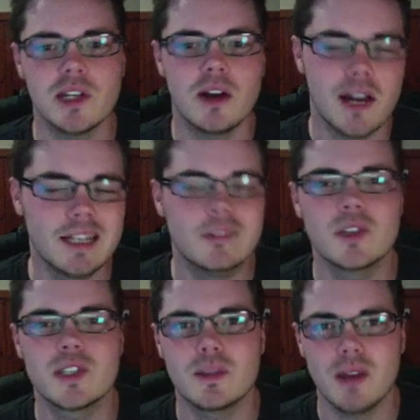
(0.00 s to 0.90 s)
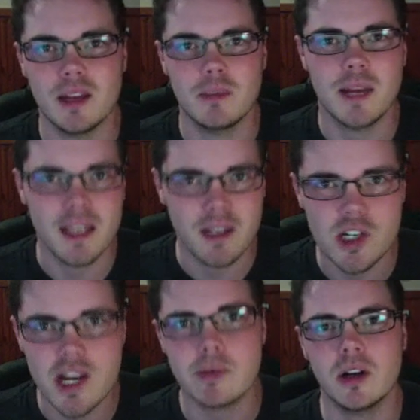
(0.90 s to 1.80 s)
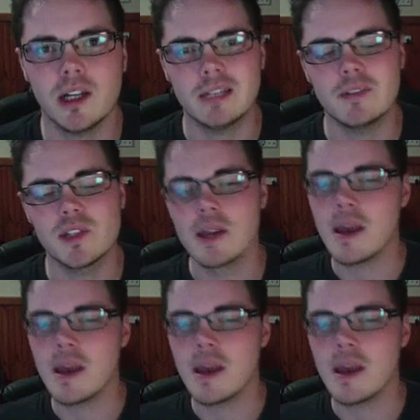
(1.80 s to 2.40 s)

high levels, you're making it cheaper at high levels.